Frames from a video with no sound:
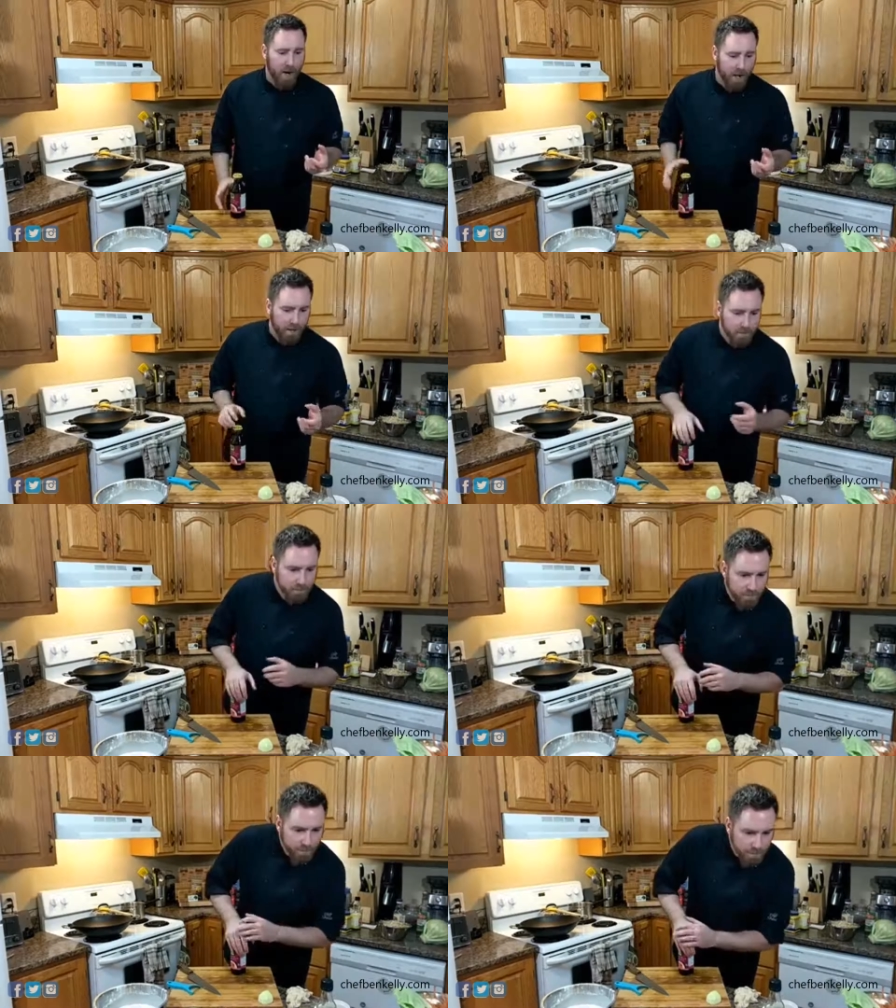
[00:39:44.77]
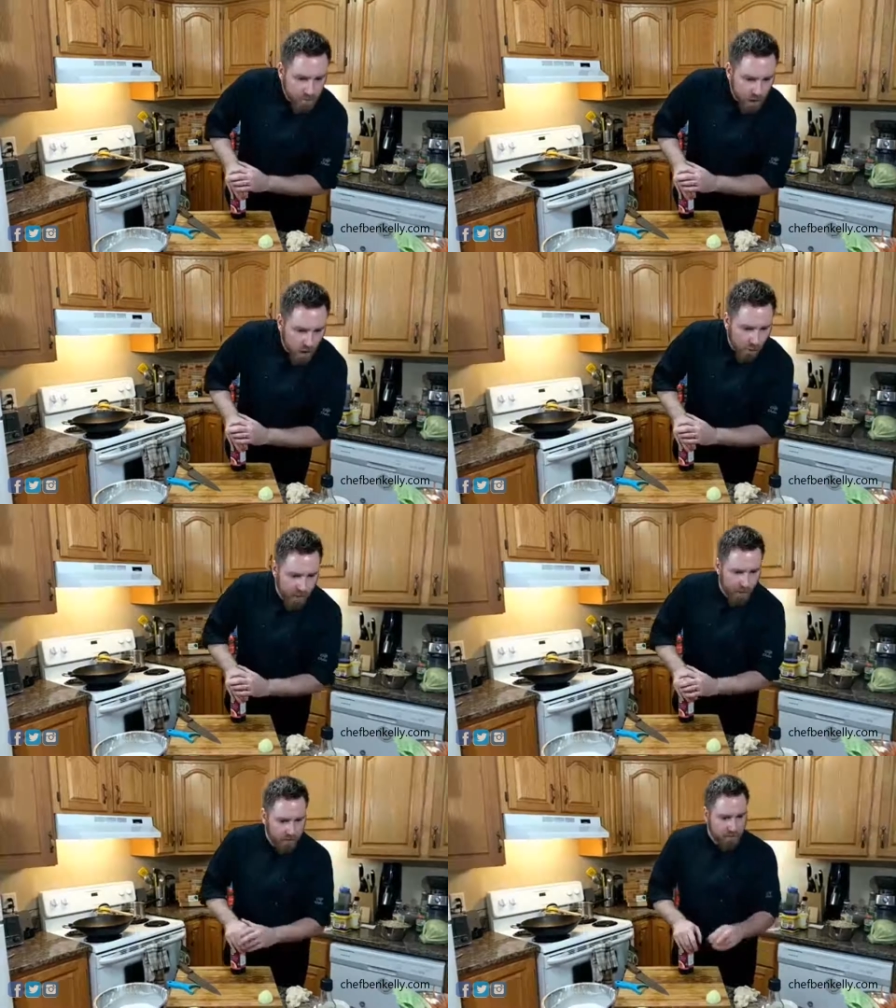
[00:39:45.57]
But, oh
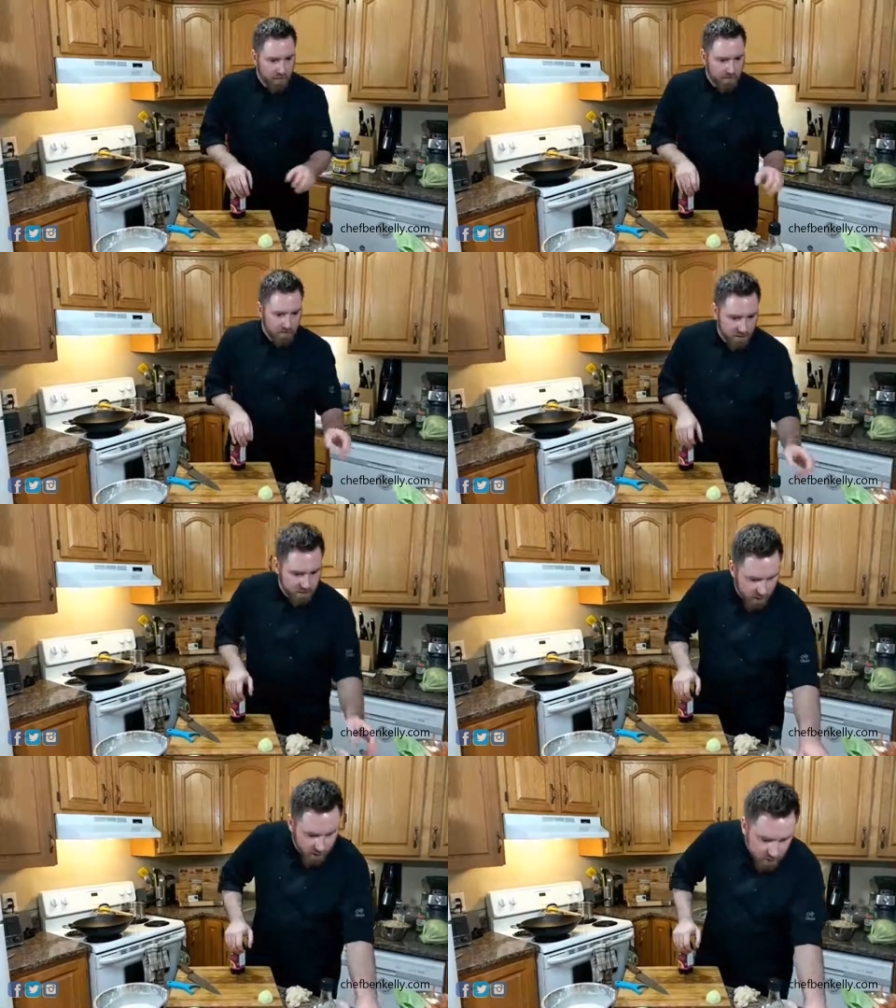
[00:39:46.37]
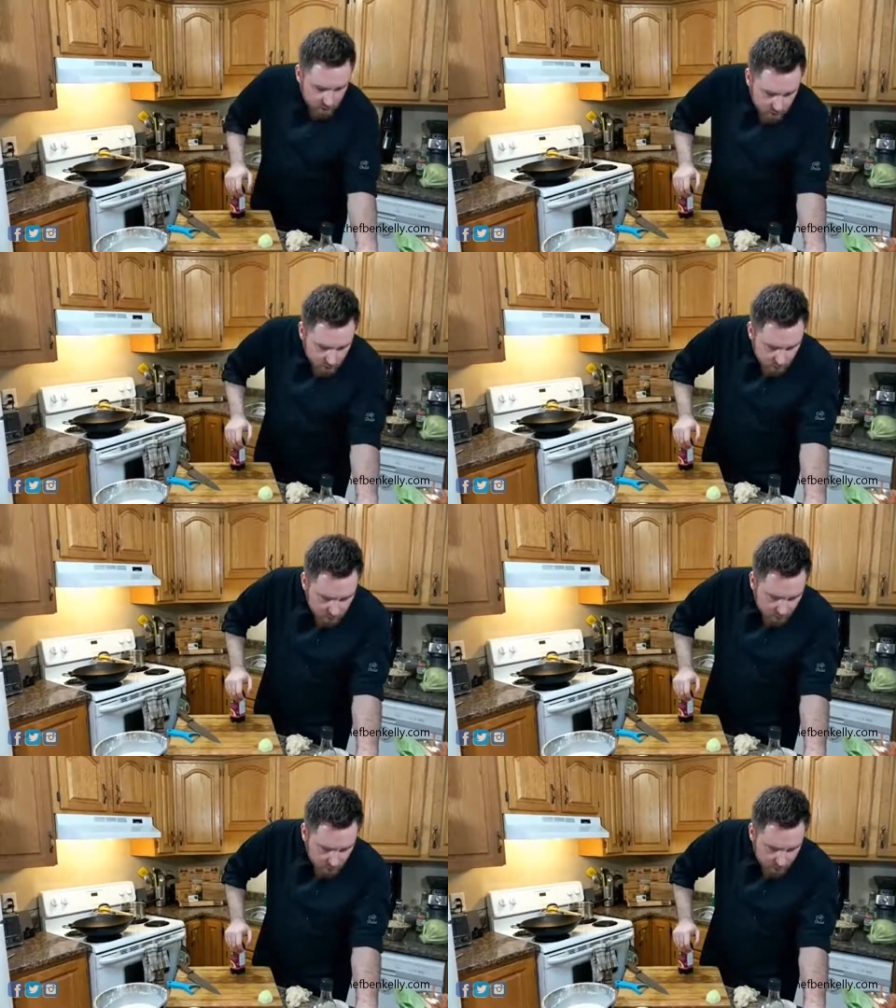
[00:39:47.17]
my God, Steve, what'd you say?
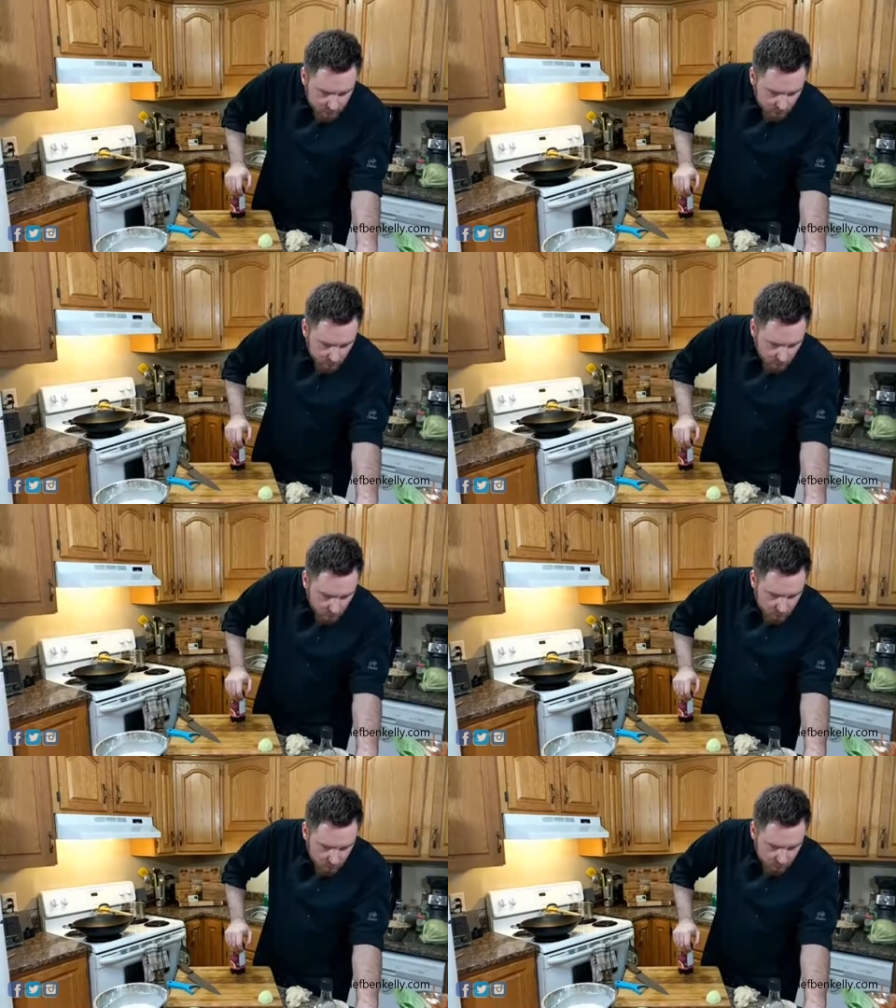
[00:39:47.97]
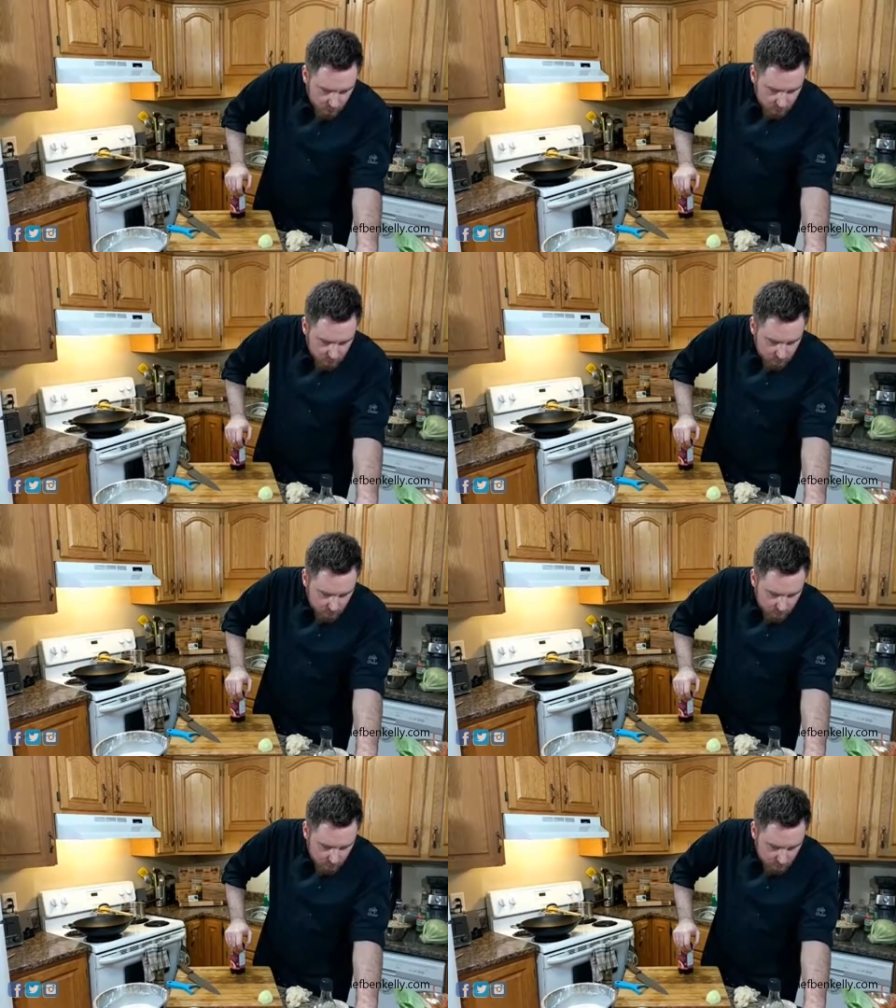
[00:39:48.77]
It's not actually the whole onion that makes you
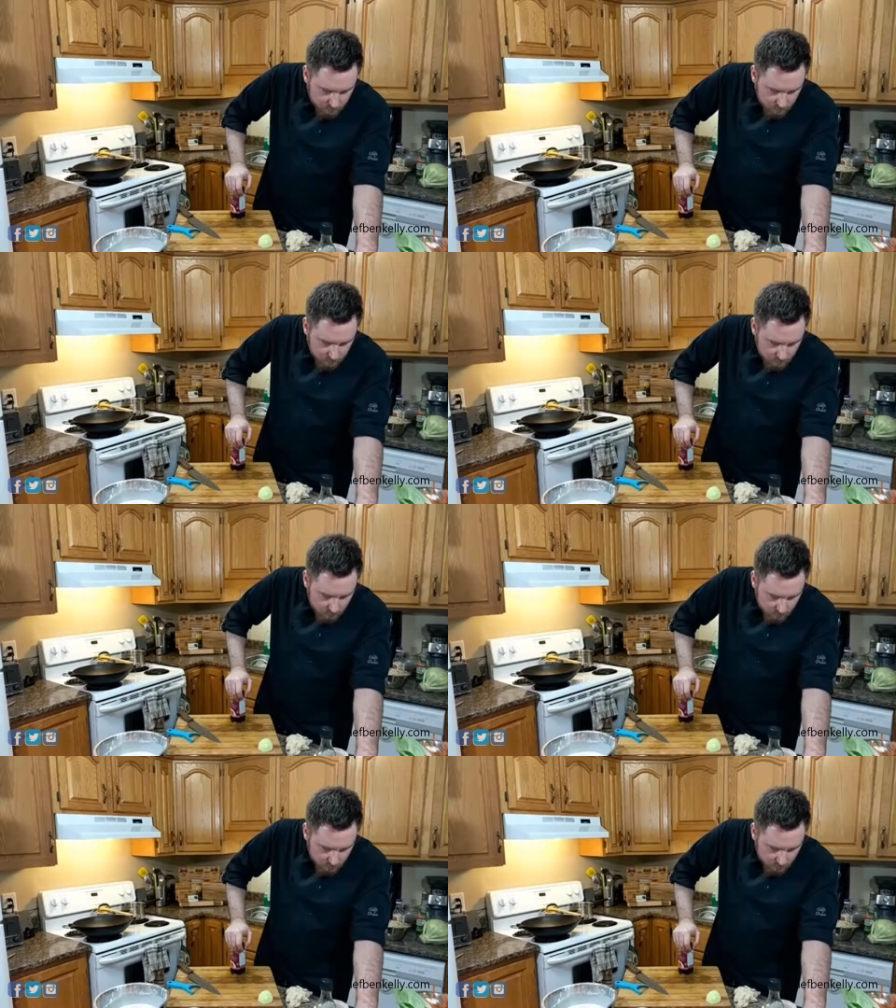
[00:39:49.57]
tear up.